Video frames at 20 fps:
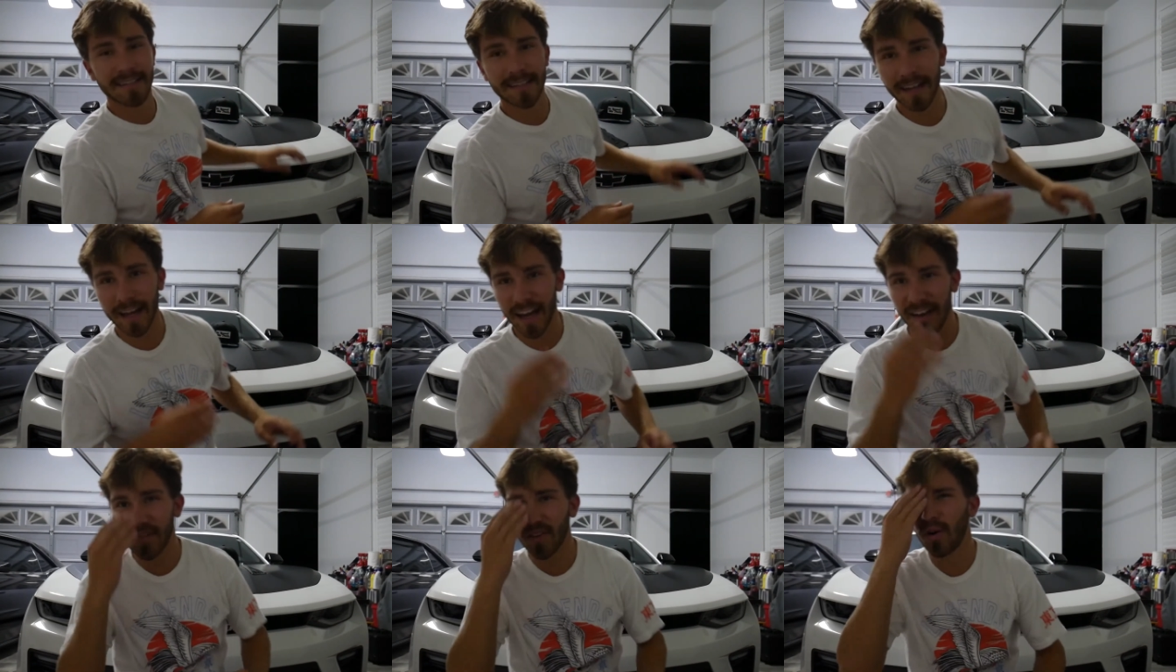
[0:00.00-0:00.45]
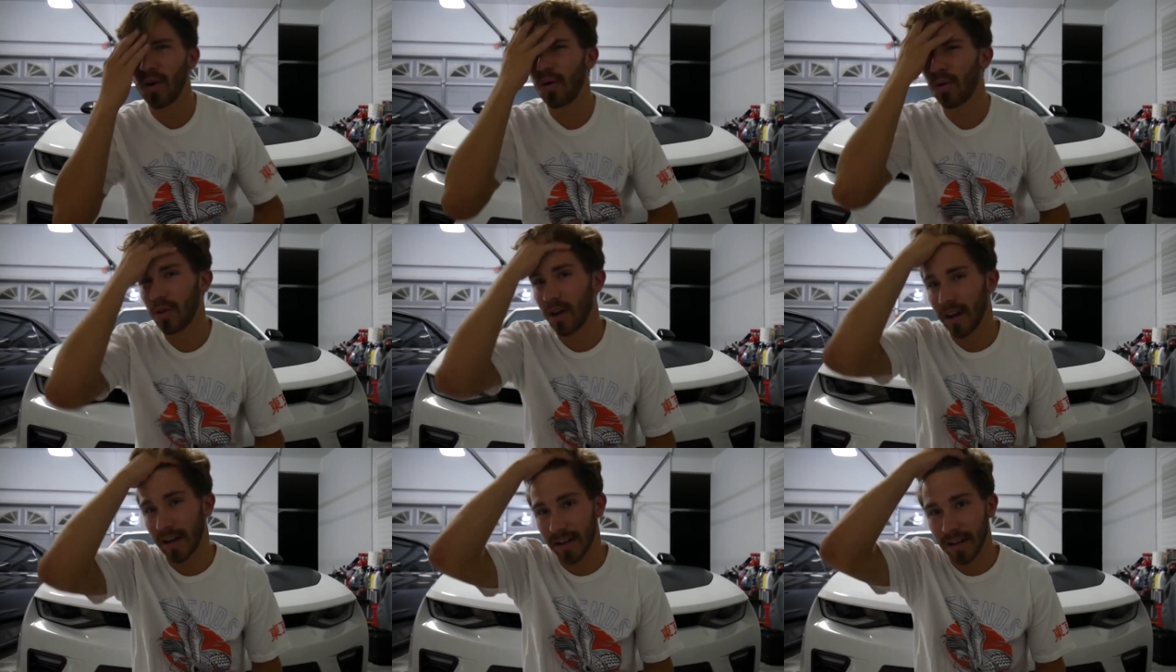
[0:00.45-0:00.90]
have a whole
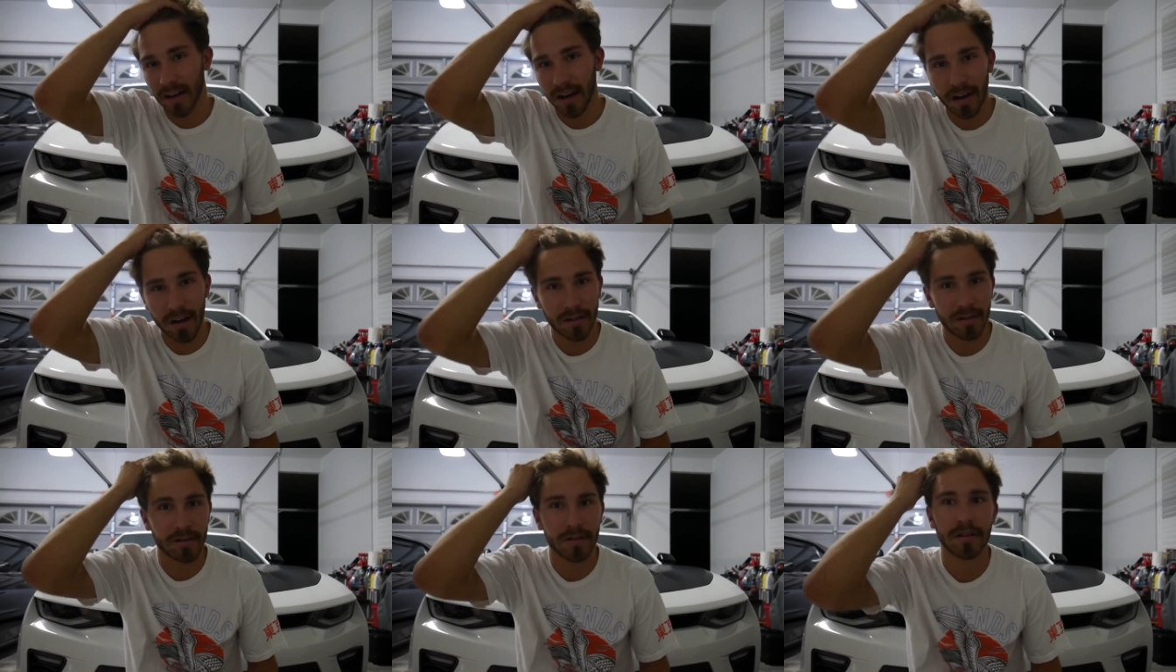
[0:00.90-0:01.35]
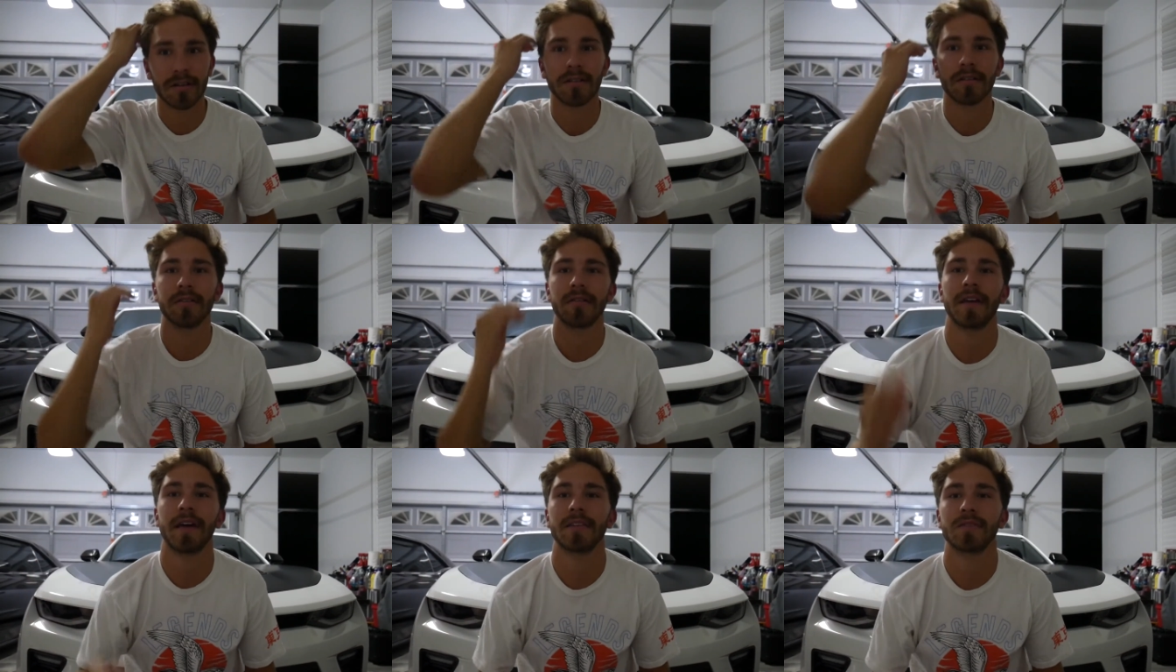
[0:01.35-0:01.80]
lot of color.
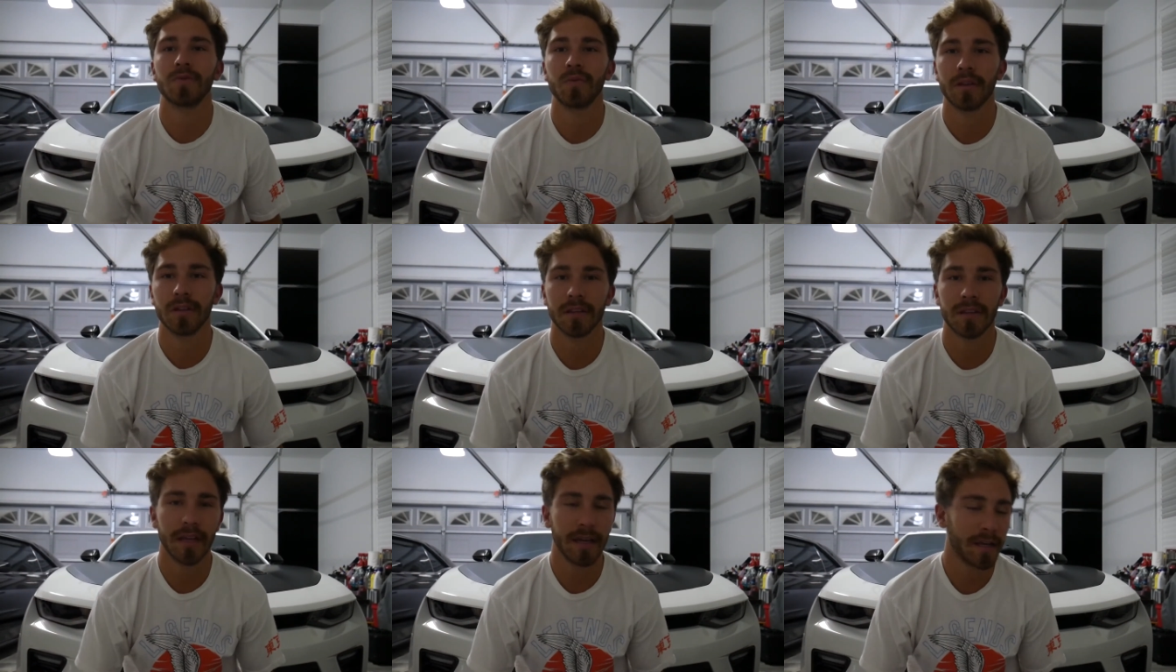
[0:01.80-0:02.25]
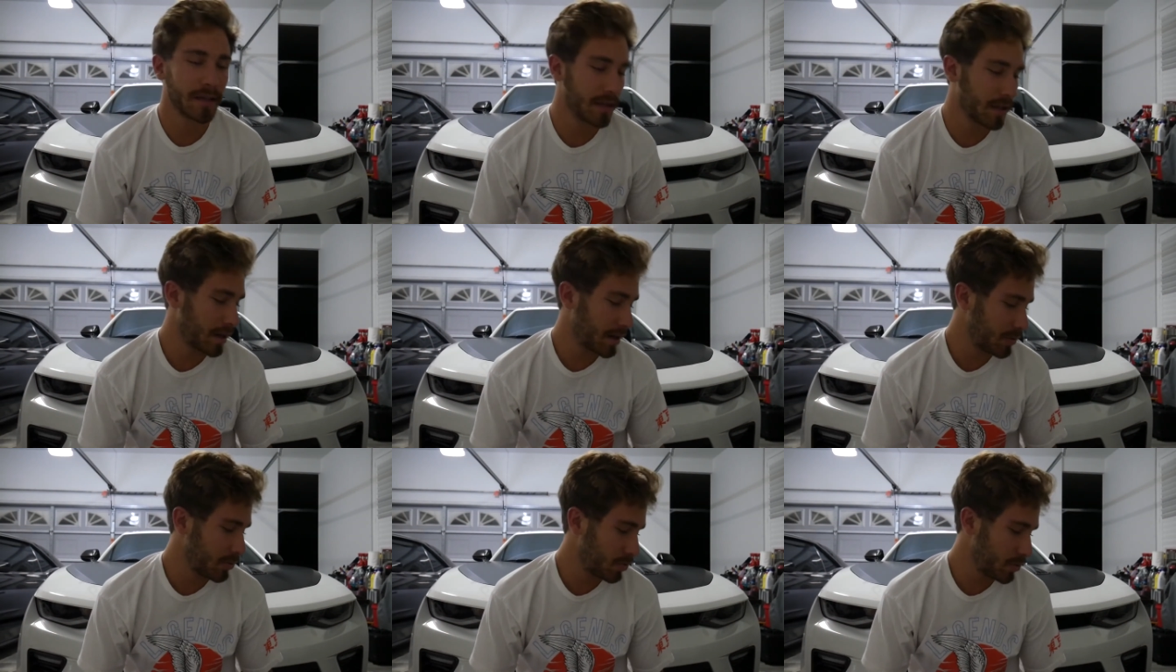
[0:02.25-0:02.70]
That's one thing
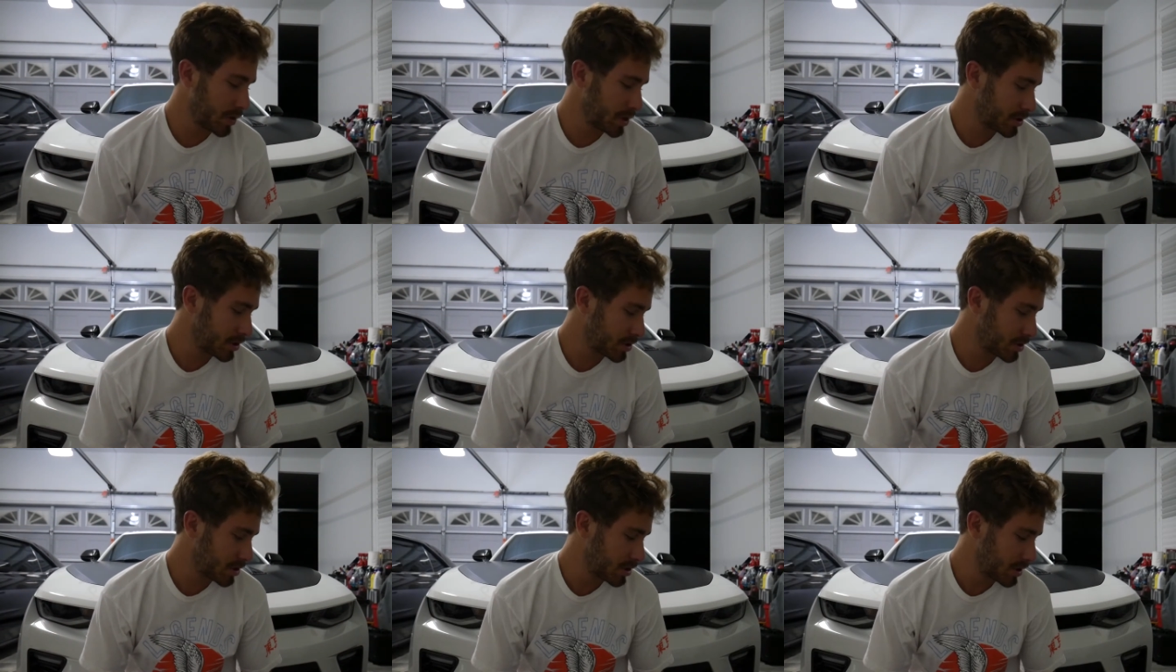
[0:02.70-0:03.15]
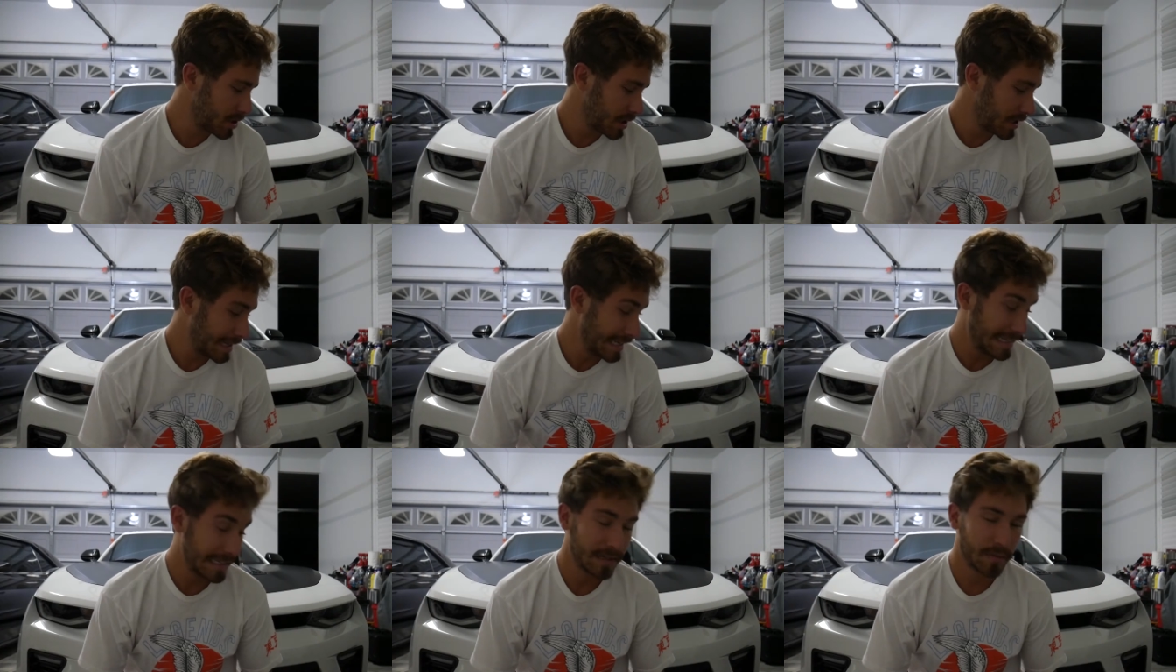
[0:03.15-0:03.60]
that I wish
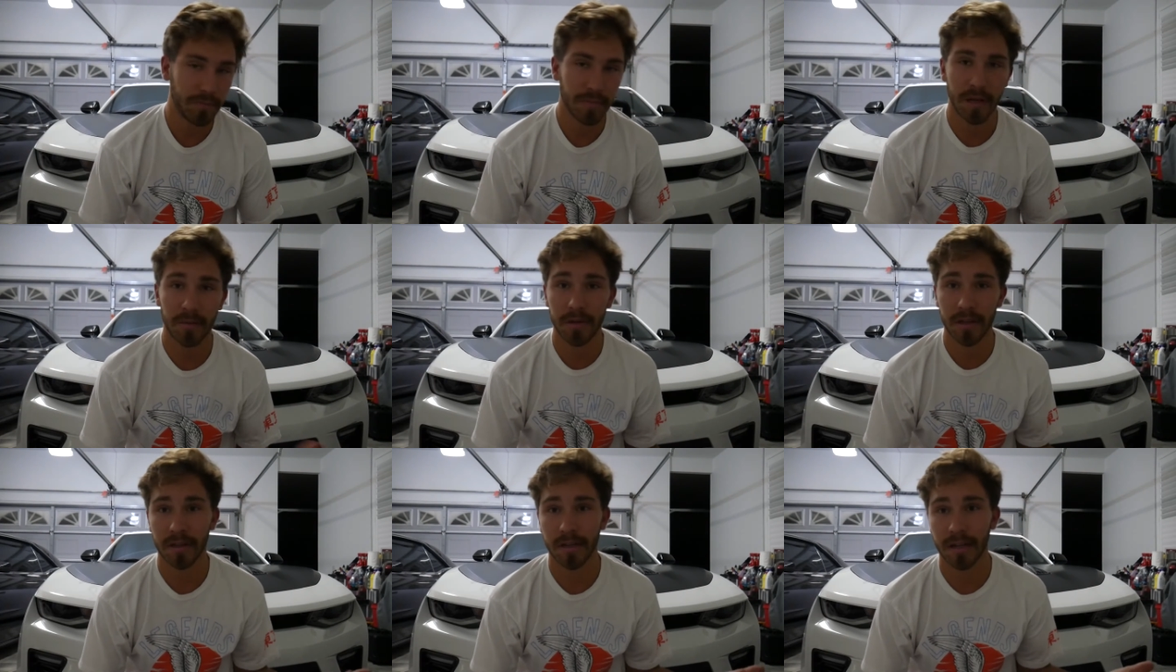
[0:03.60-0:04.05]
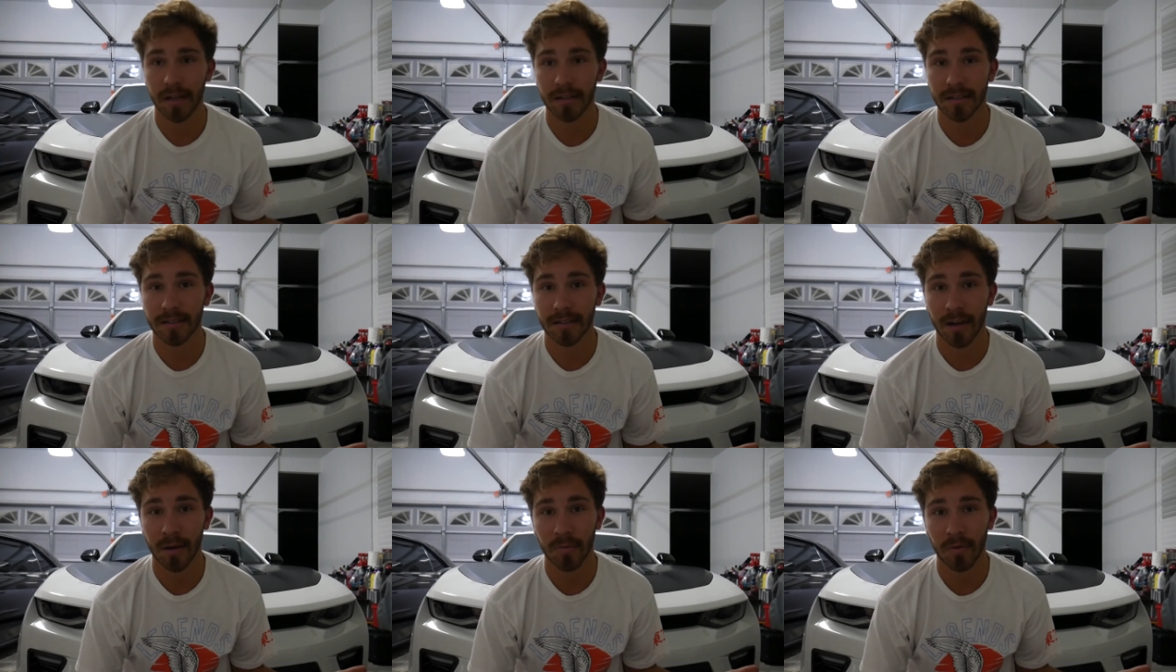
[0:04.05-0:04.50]
maybe in the
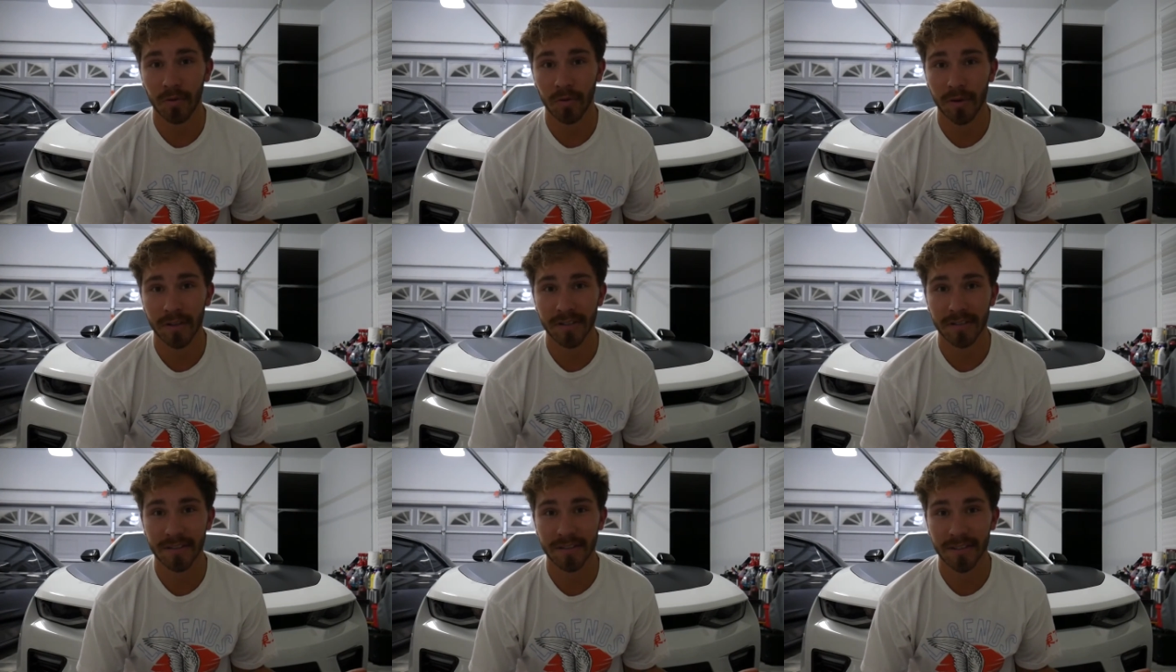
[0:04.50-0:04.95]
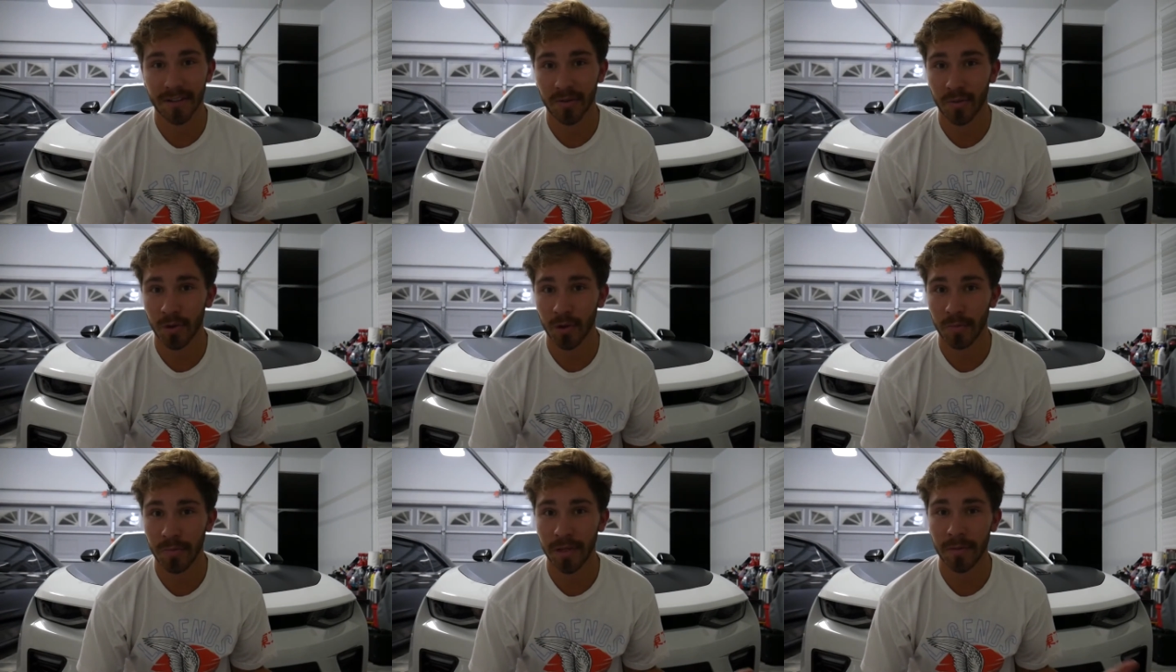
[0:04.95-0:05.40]
next couple ones there
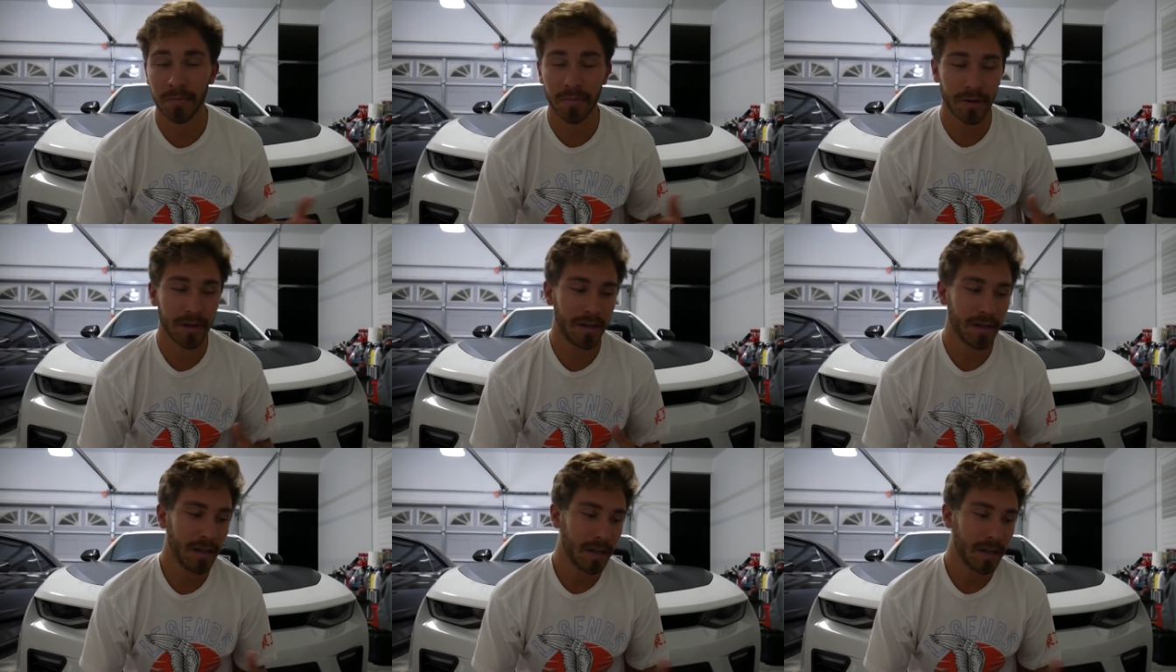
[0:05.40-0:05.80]
will be, but